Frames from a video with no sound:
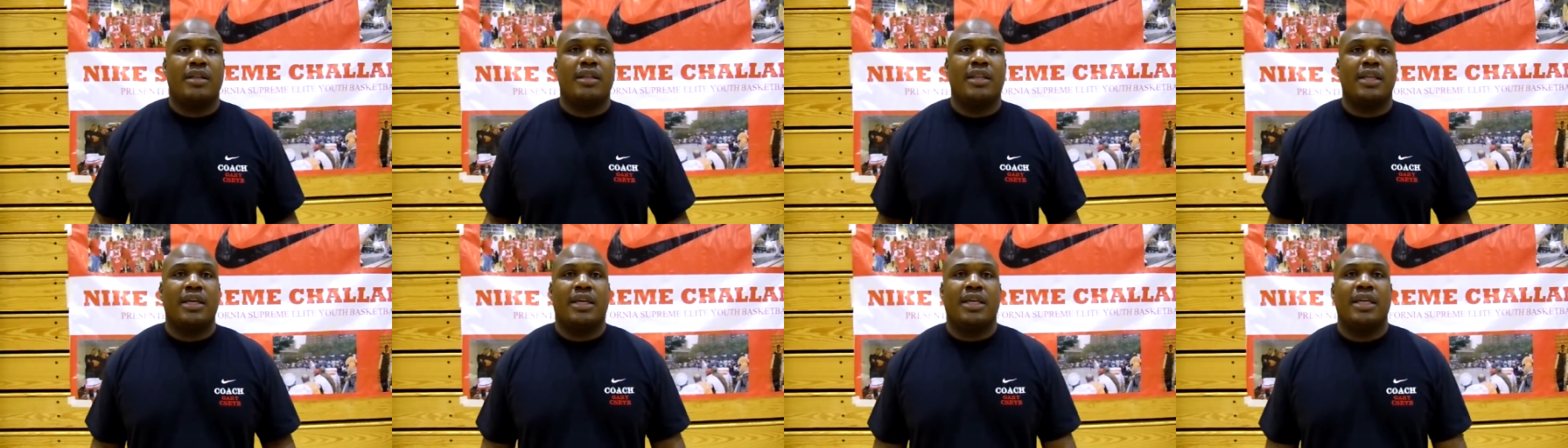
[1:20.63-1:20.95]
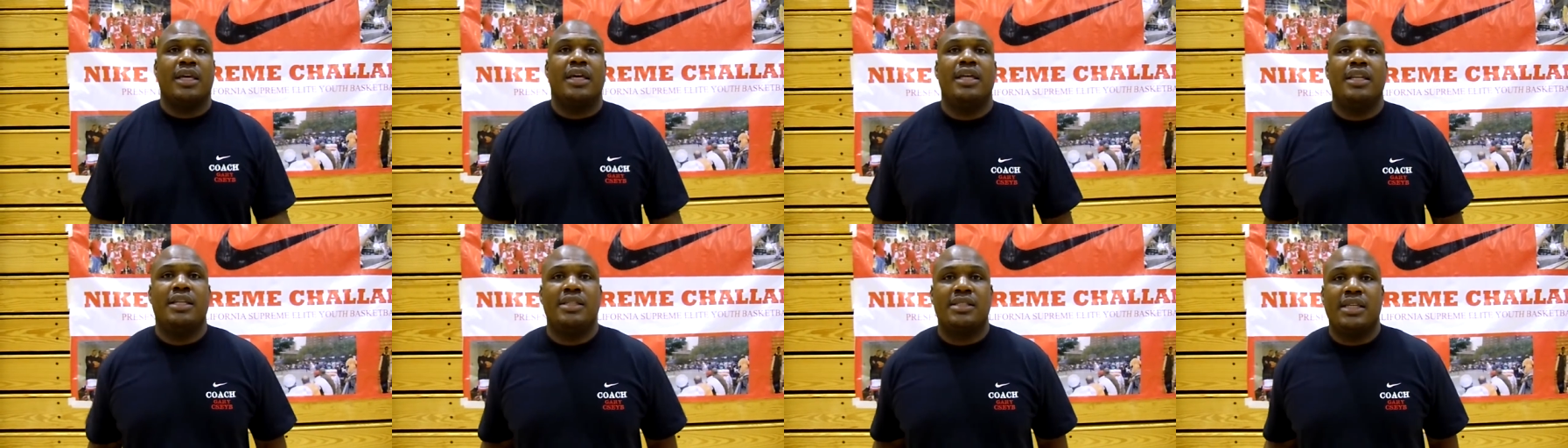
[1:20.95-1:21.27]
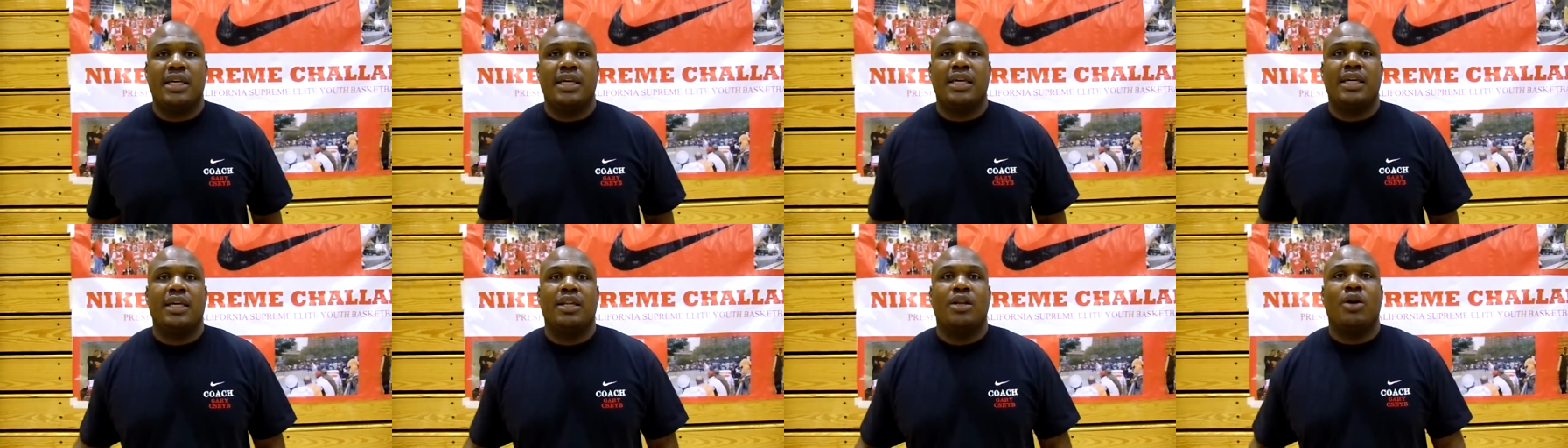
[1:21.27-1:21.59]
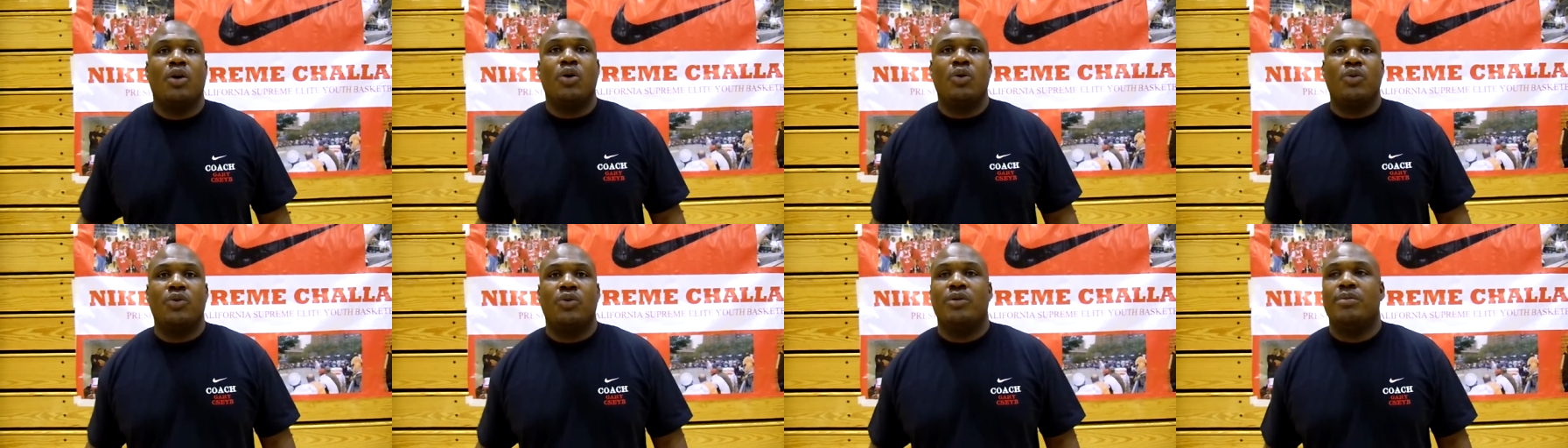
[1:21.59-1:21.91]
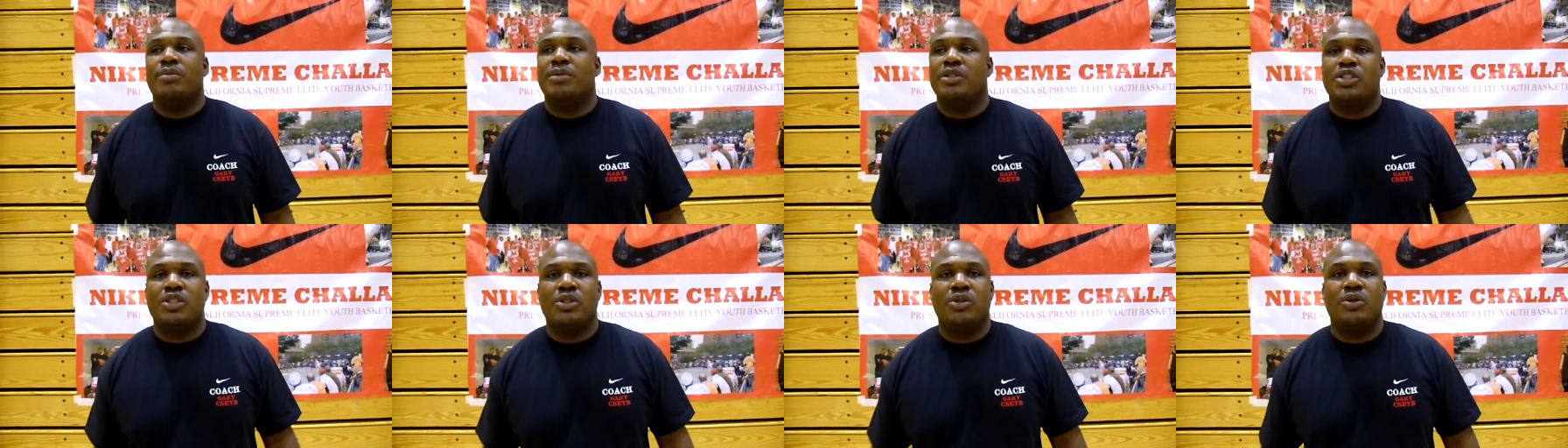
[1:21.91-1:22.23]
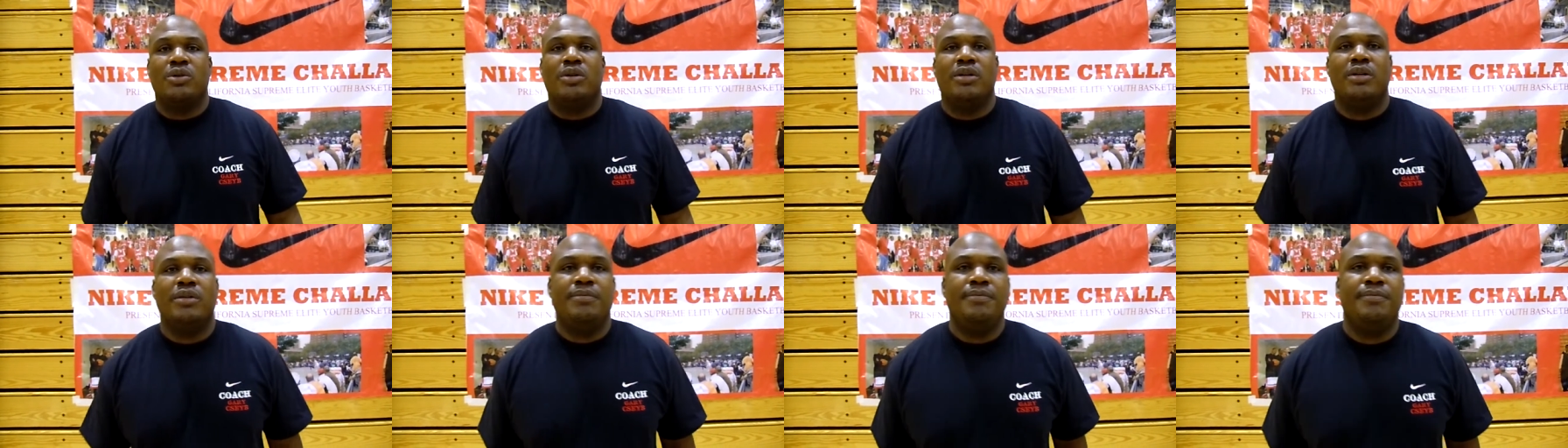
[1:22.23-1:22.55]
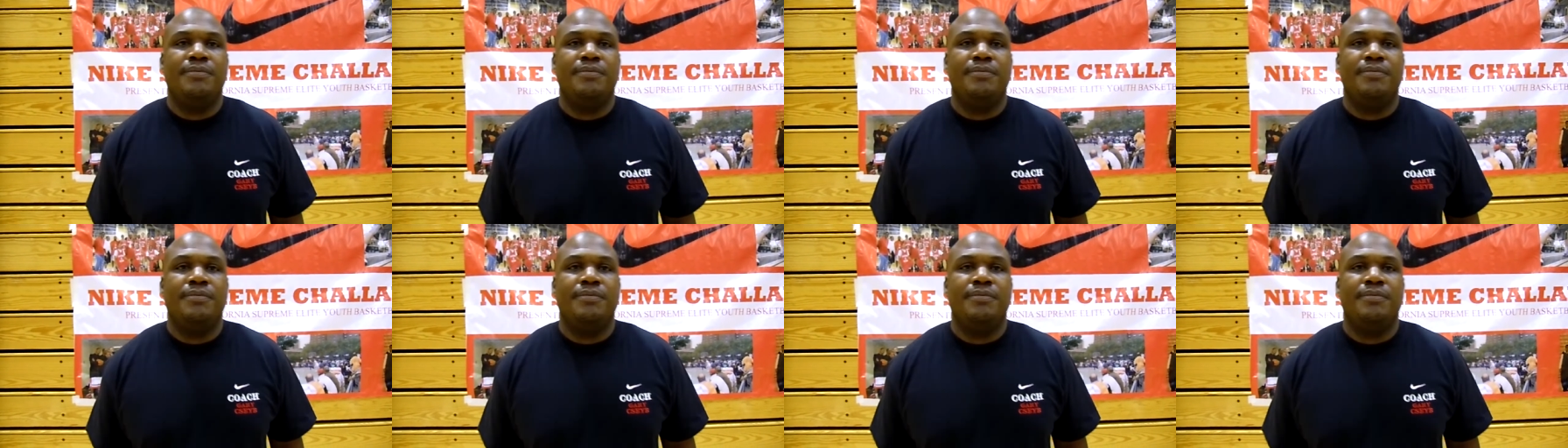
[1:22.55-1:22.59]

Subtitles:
click in as they get older and mature.